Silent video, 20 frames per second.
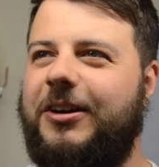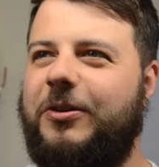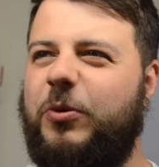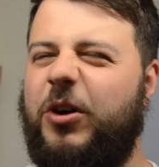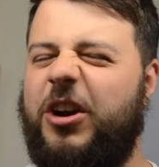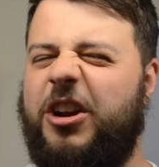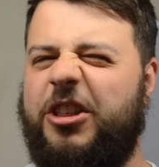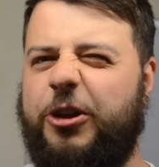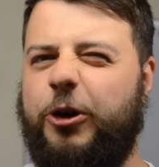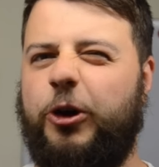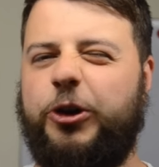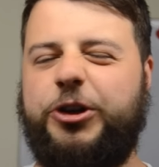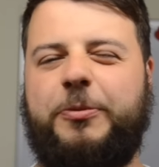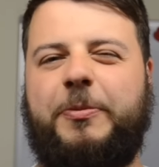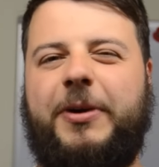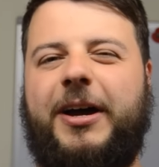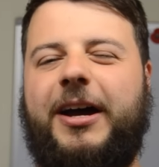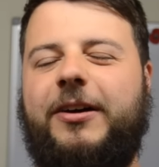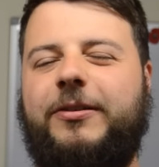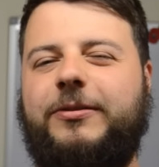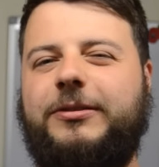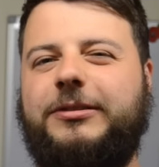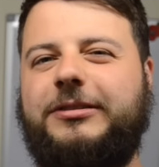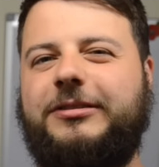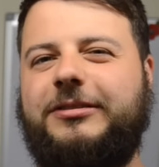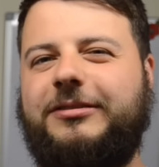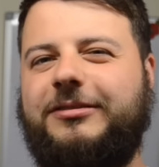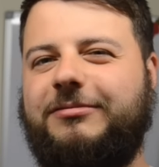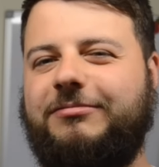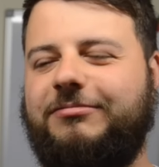what I thought about
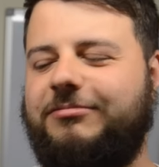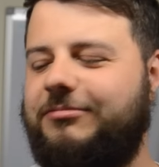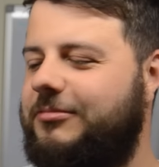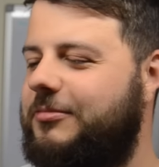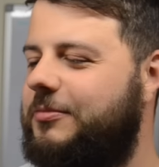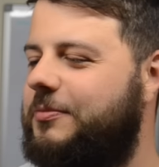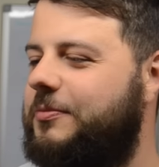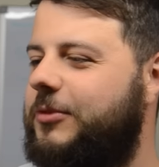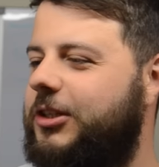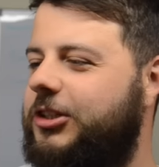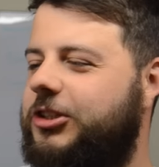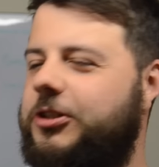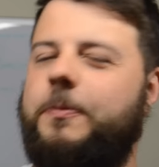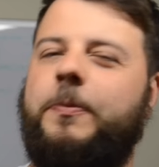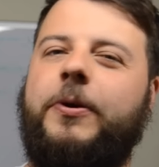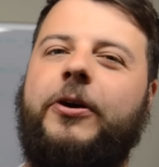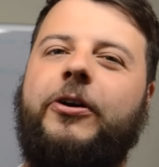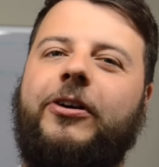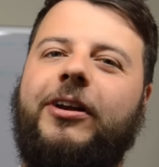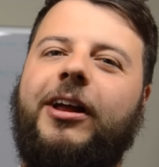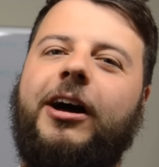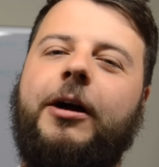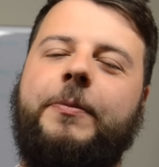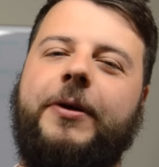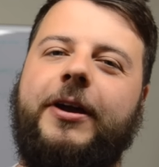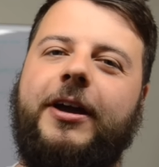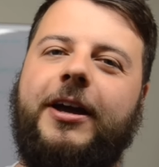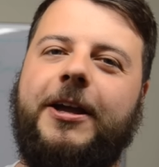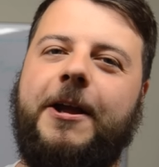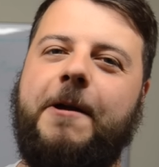this Imperial
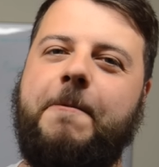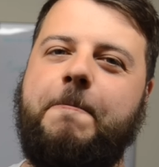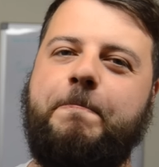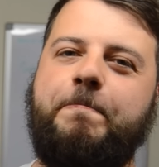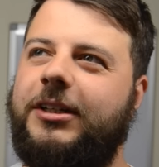IPA.